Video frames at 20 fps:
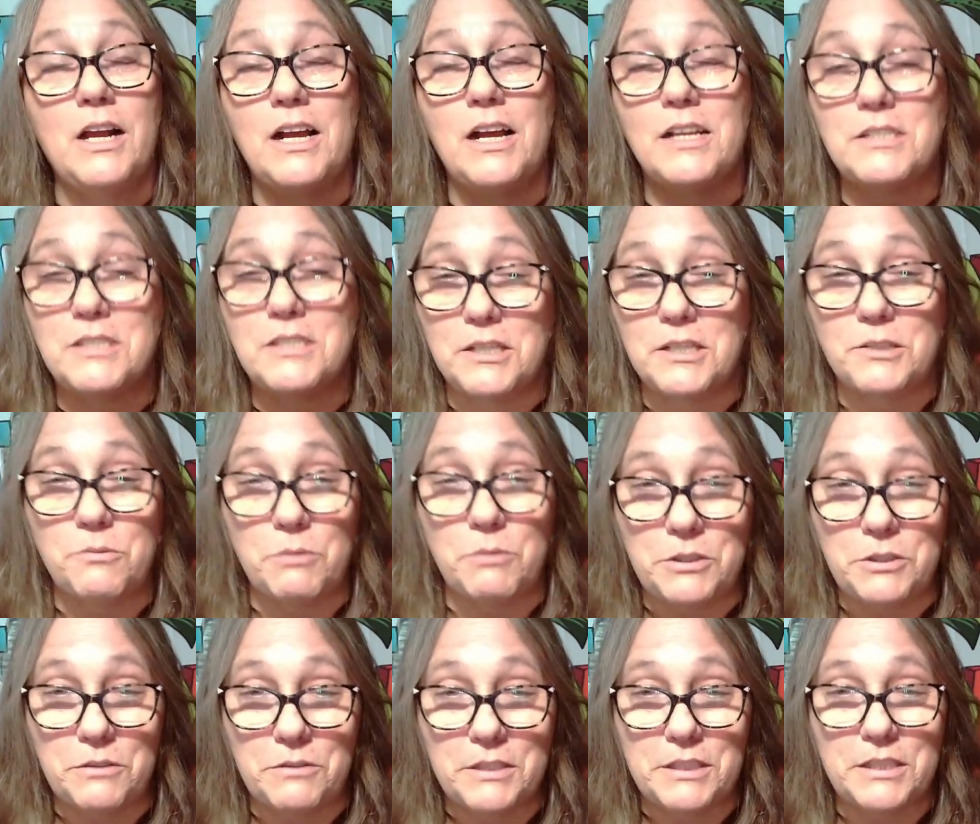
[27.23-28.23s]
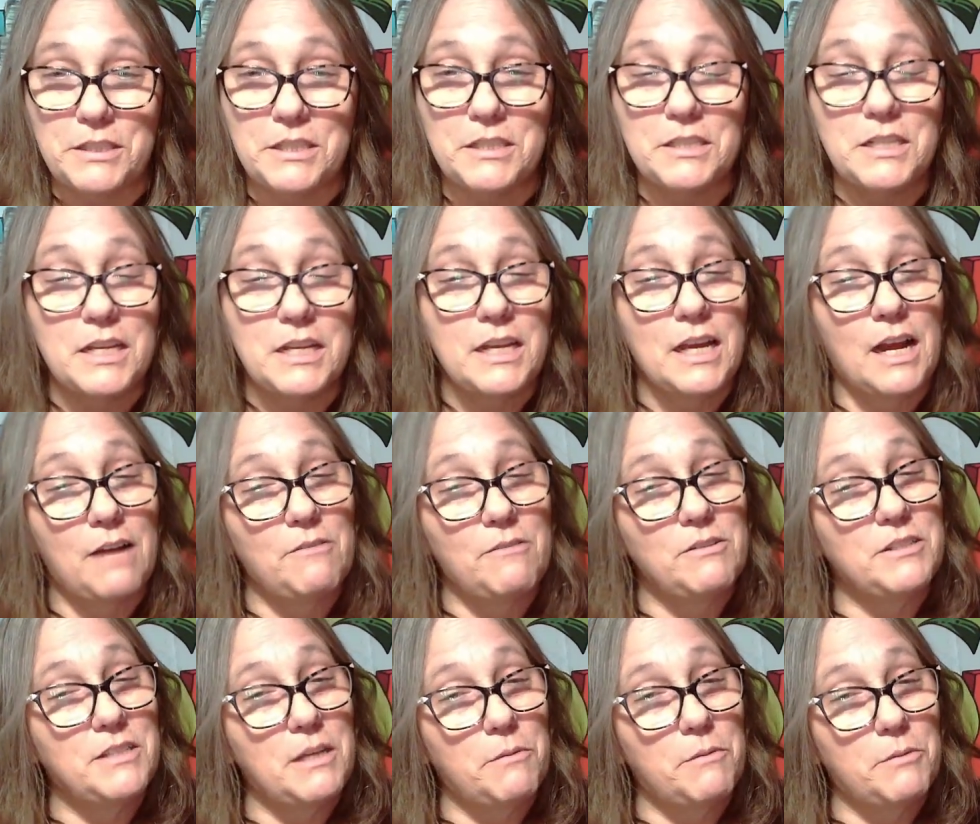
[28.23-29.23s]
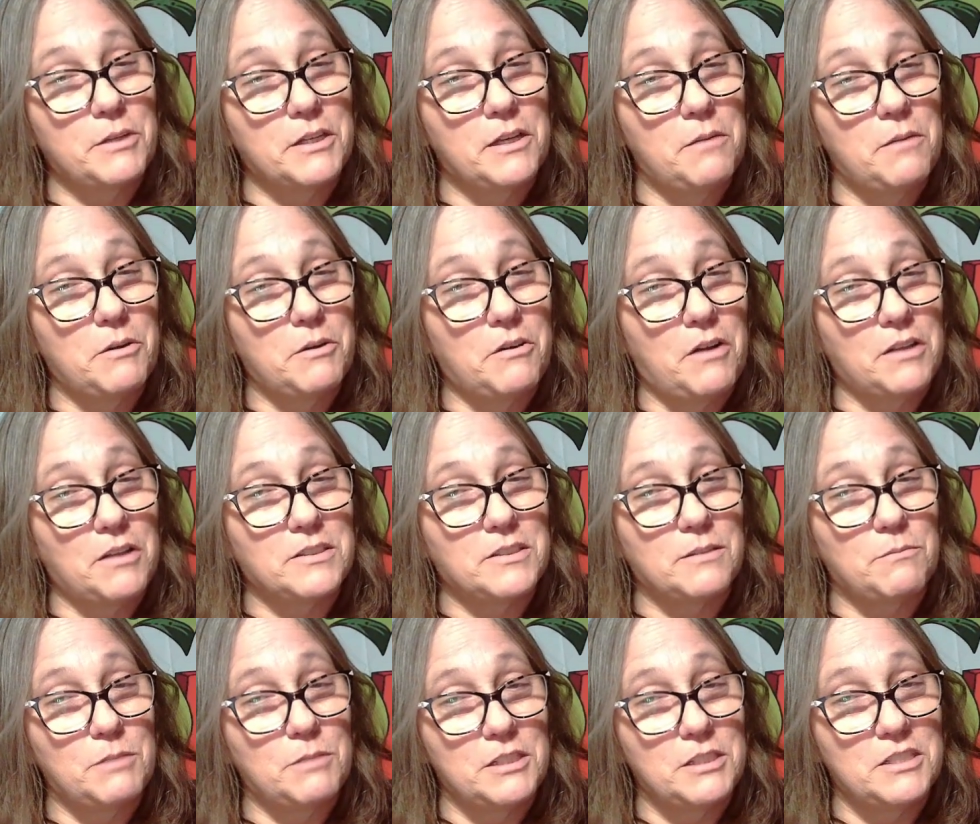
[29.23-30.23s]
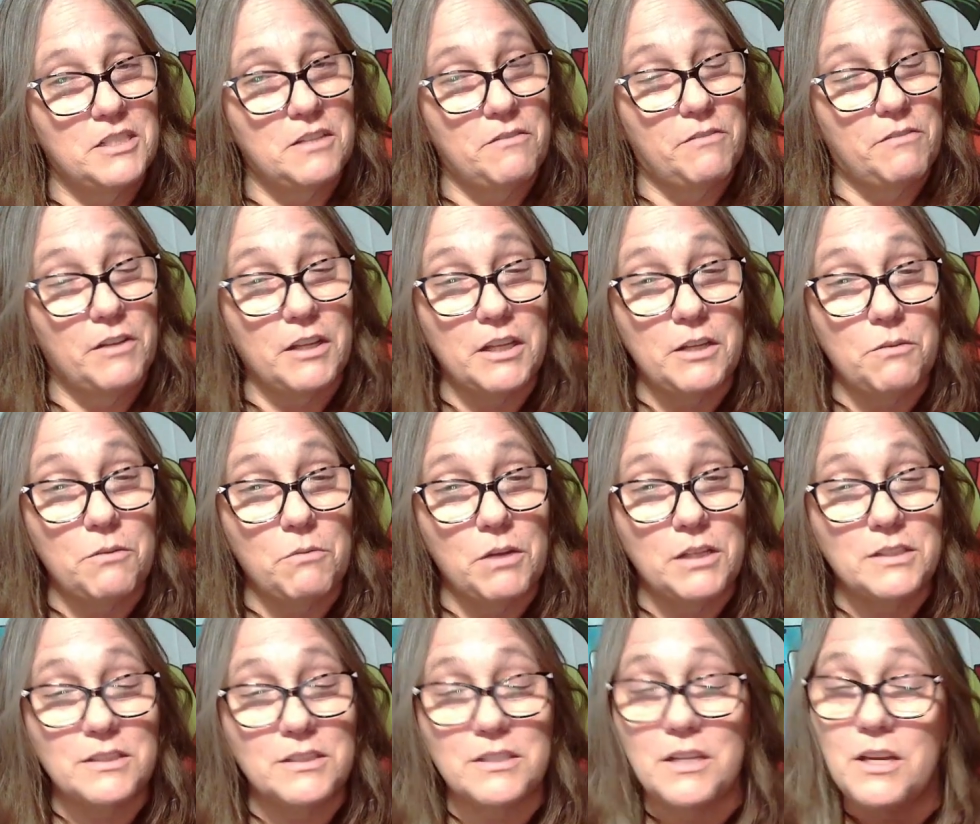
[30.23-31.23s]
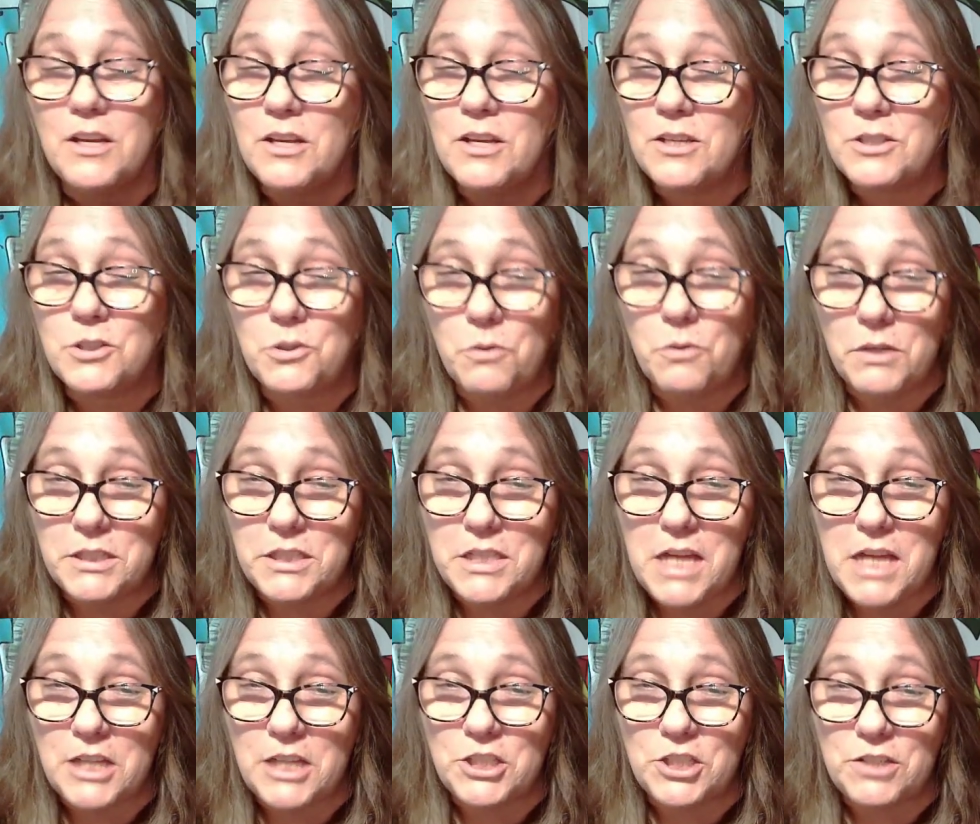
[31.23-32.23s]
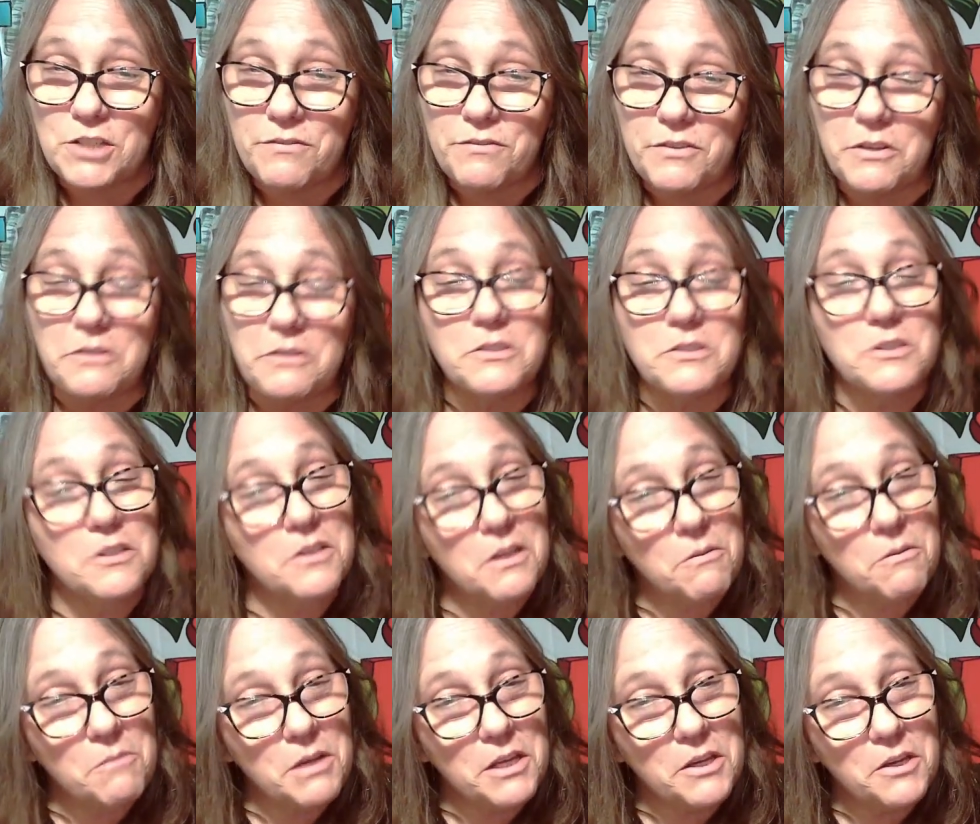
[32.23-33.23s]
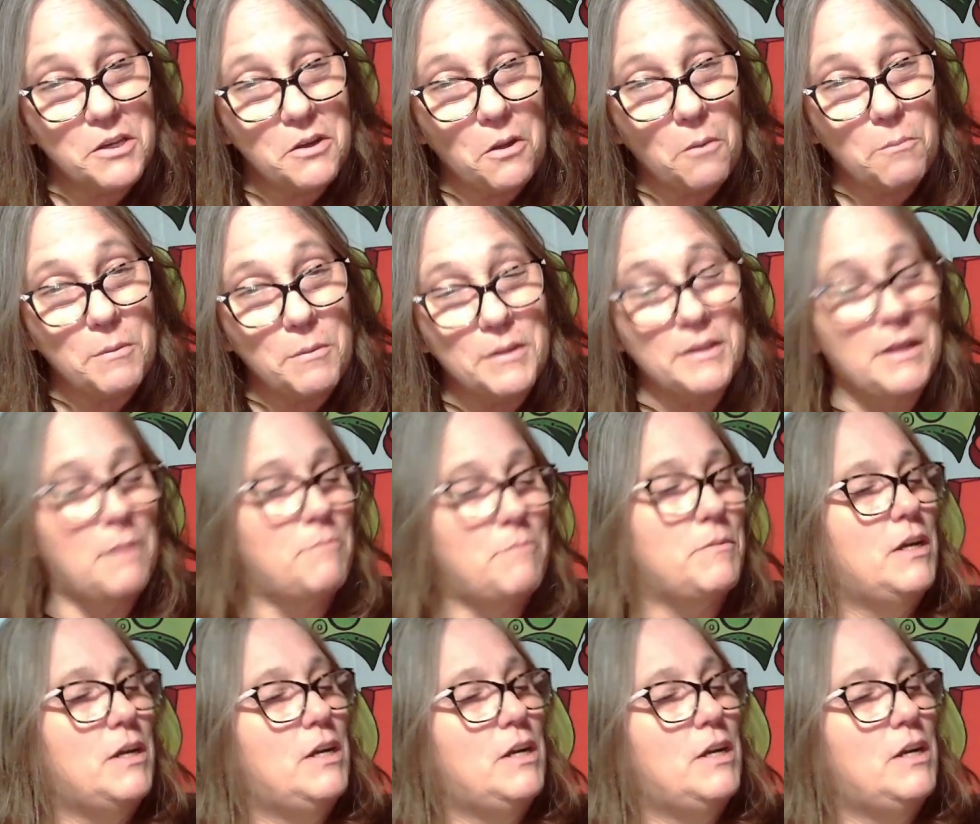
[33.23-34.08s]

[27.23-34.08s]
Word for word: And since we're doing Disney, I was able to come across some Disney villain ones, so I snatched a few so that we could open them.